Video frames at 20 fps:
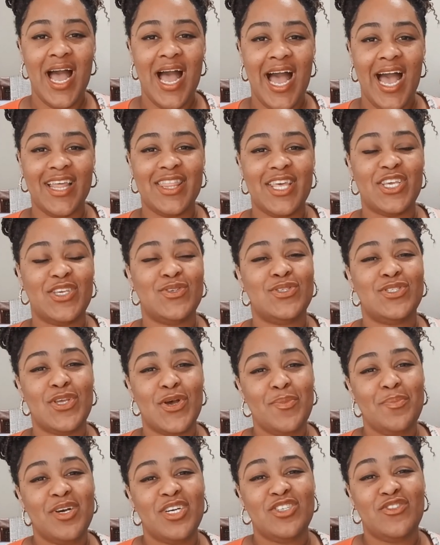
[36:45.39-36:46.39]
I thank you
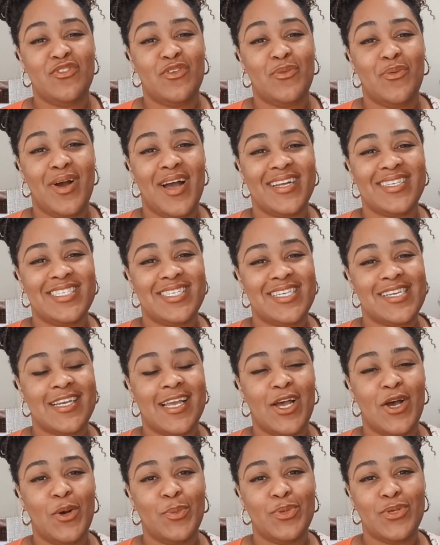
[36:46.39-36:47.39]
so much for watching.
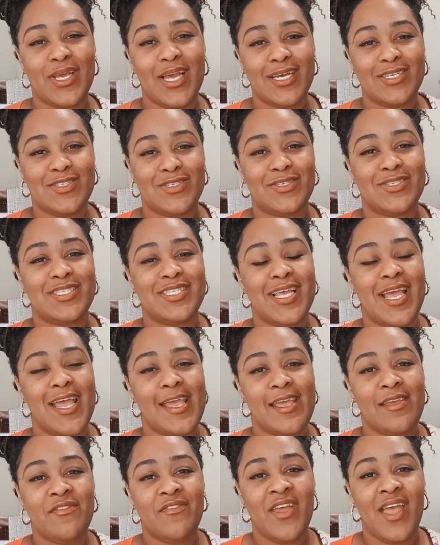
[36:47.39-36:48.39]
I hope you guys are
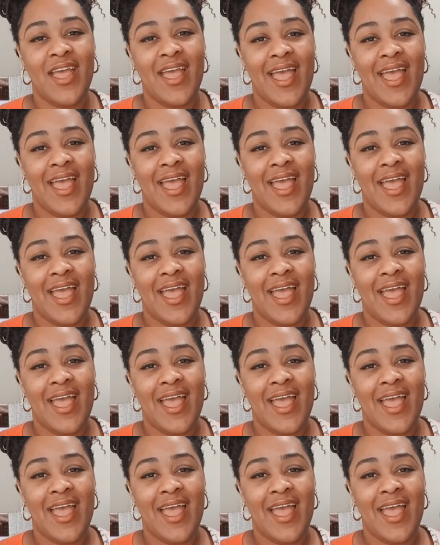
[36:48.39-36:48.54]
safe